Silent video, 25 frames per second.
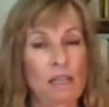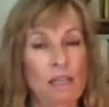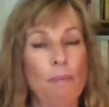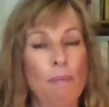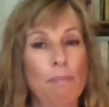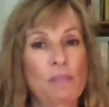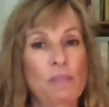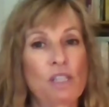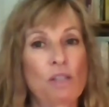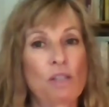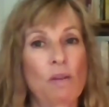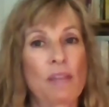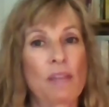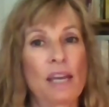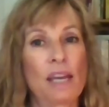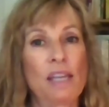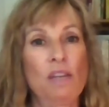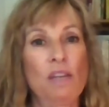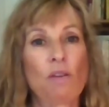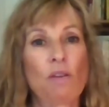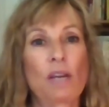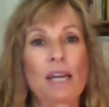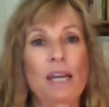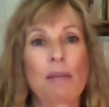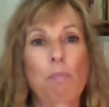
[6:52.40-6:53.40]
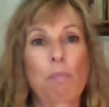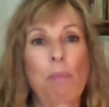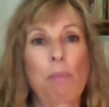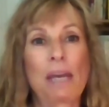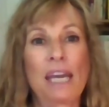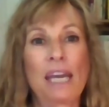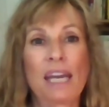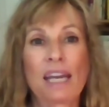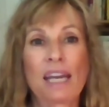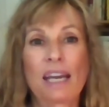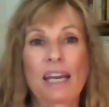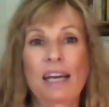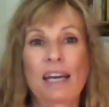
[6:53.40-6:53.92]
so that you can
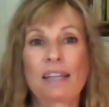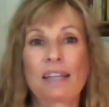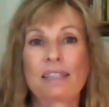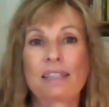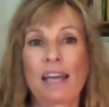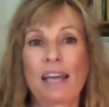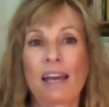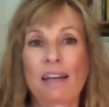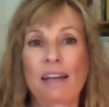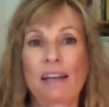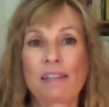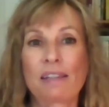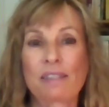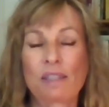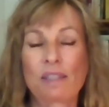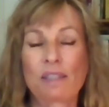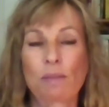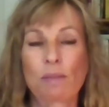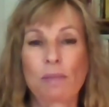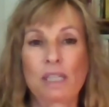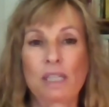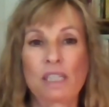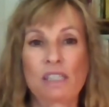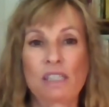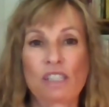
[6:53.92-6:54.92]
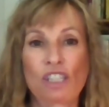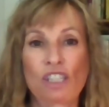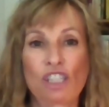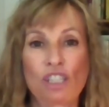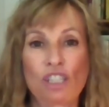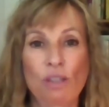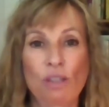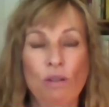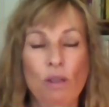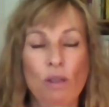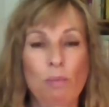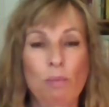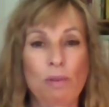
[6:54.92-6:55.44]
pick a test which is
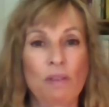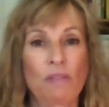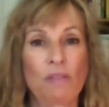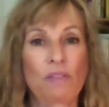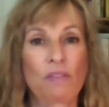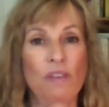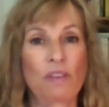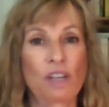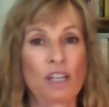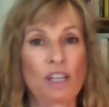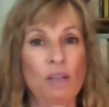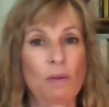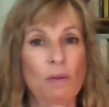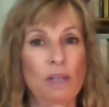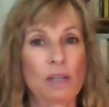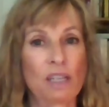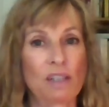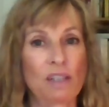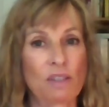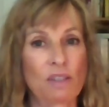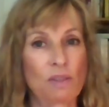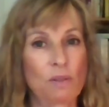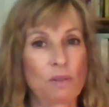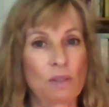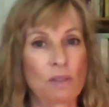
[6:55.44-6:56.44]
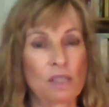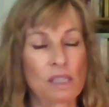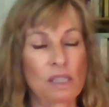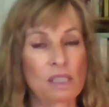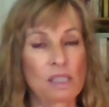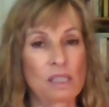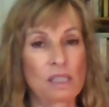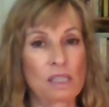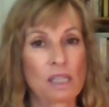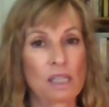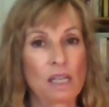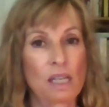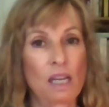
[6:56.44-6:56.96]
suitable for you and your
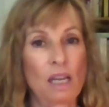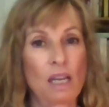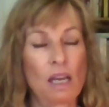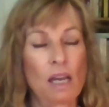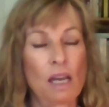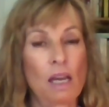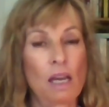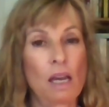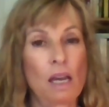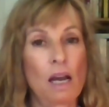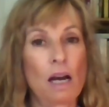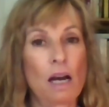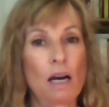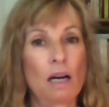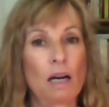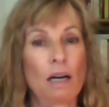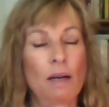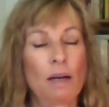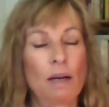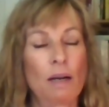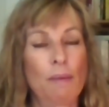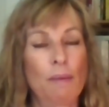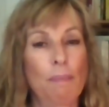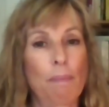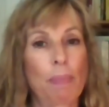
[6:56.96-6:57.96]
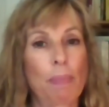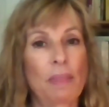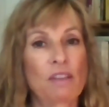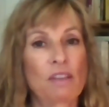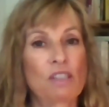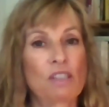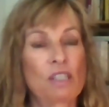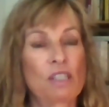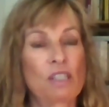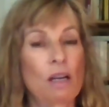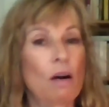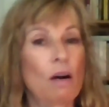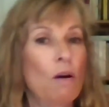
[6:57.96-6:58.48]
horse.
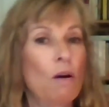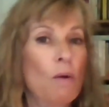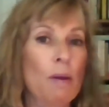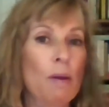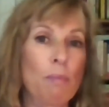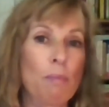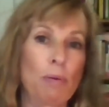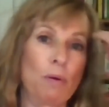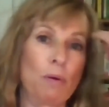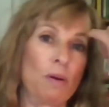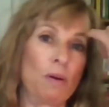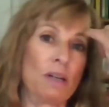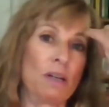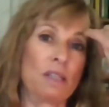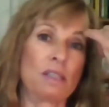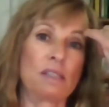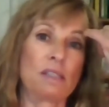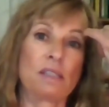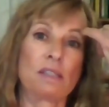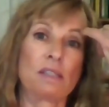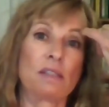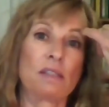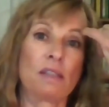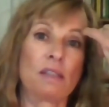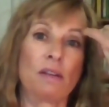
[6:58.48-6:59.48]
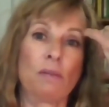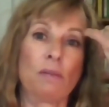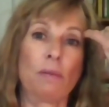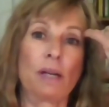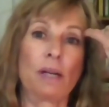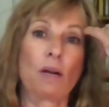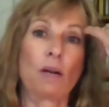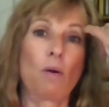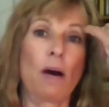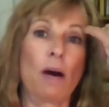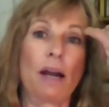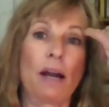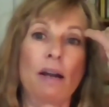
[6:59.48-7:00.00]
So important. The
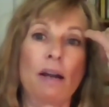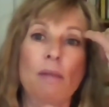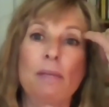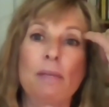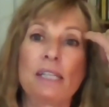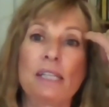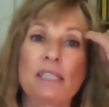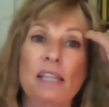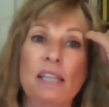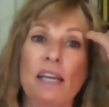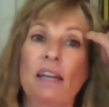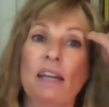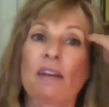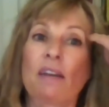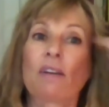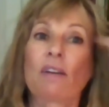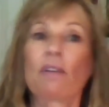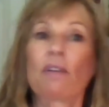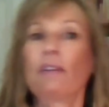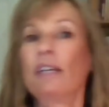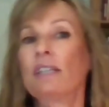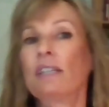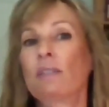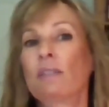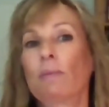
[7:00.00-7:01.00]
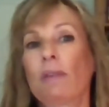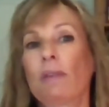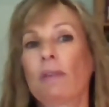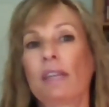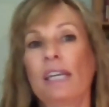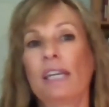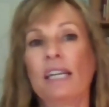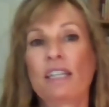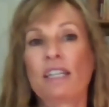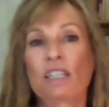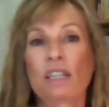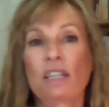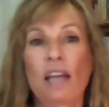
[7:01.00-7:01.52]
requirements increase with
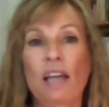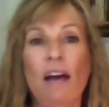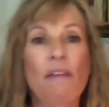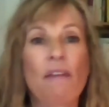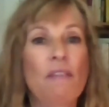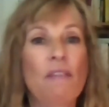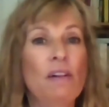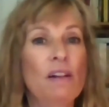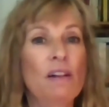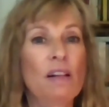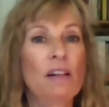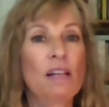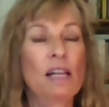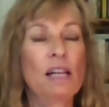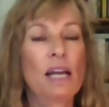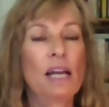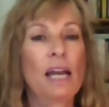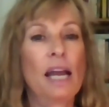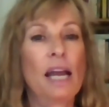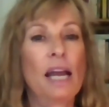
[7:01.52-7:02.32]
each level,